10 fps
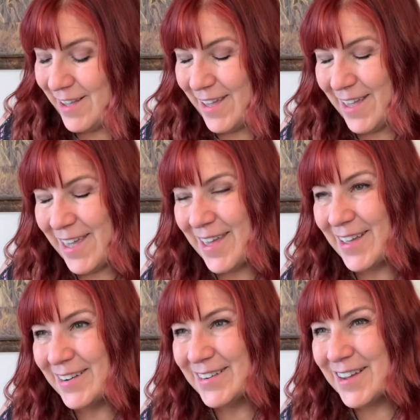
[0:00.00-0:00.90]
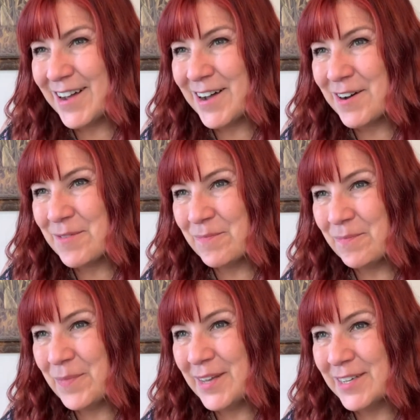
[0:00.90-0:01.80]
And
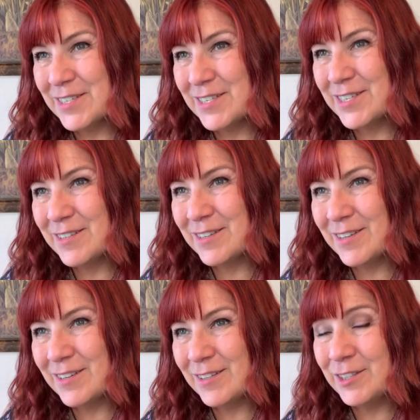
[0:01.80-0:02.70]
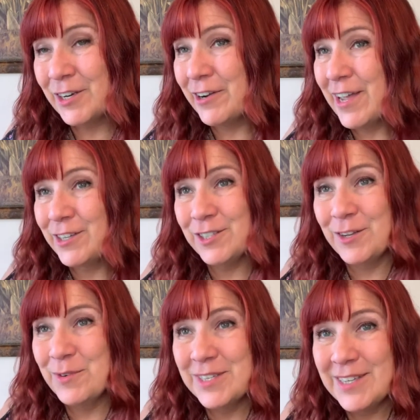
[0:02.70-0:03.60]
because Gerry
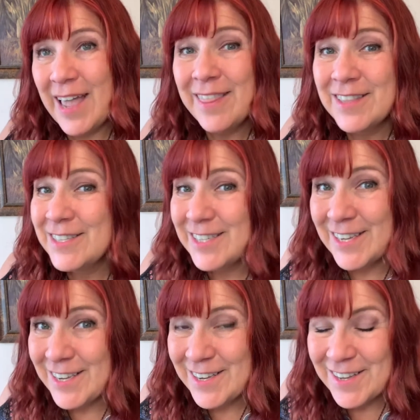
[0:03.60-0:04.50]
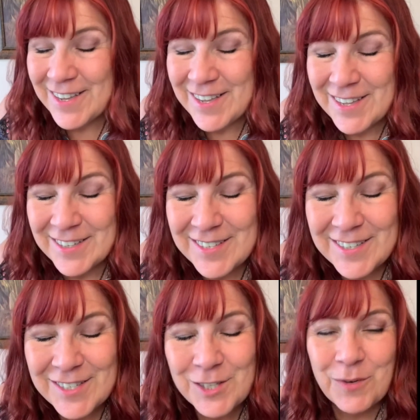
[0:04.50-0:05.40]
actually was at the sea and
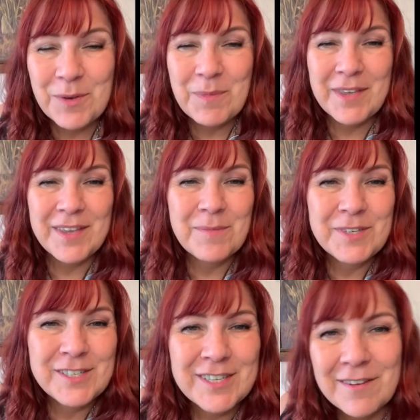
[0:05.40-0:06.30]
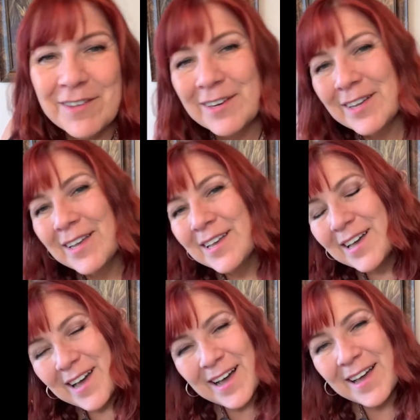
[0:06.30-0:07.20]
showing me images of it,
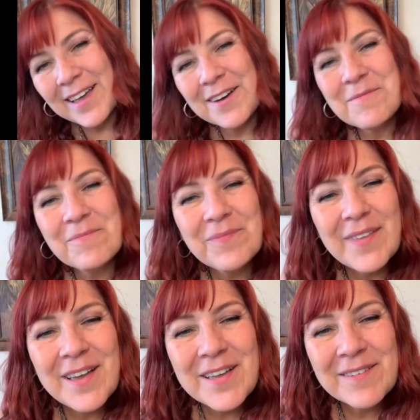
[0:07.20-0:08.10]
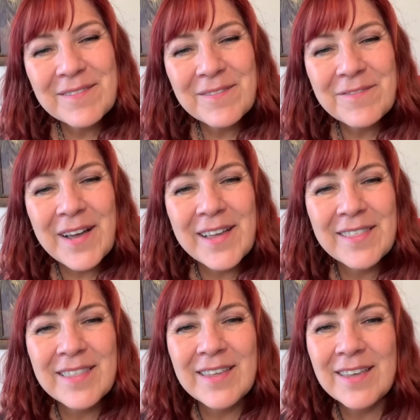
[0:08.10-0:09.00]
I
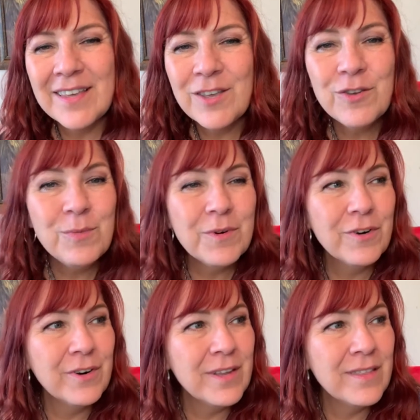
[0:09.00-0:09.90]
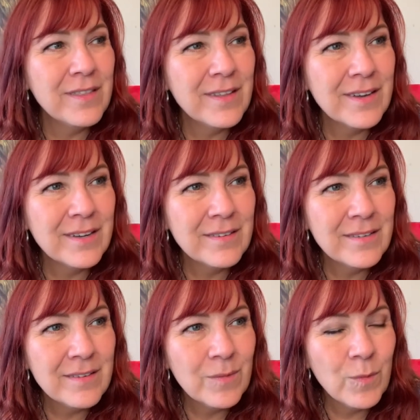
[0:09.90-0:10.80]
find the humor in the
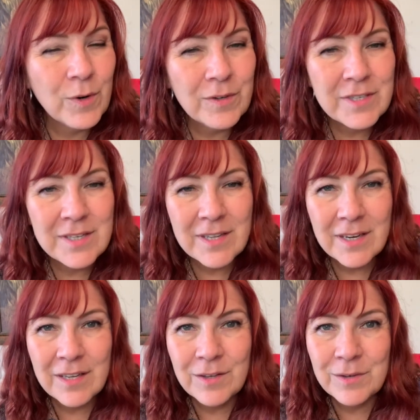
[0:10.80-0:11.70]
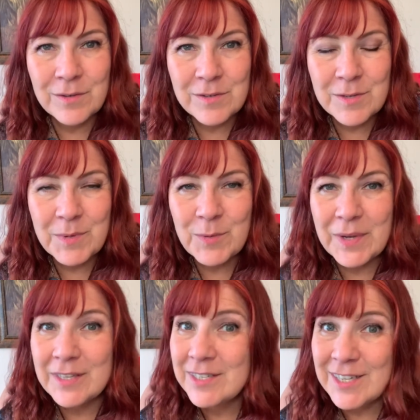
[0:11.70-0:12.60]
words that he used
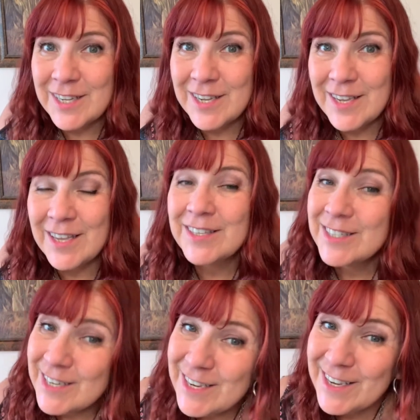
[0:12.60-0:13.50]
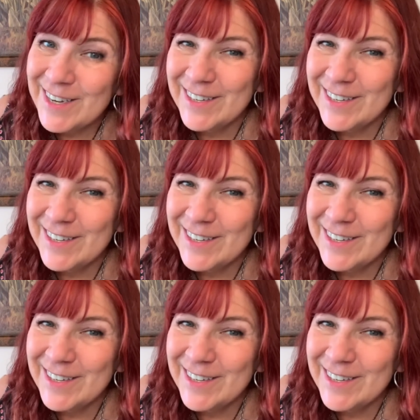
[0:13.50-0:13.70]
between sea and sea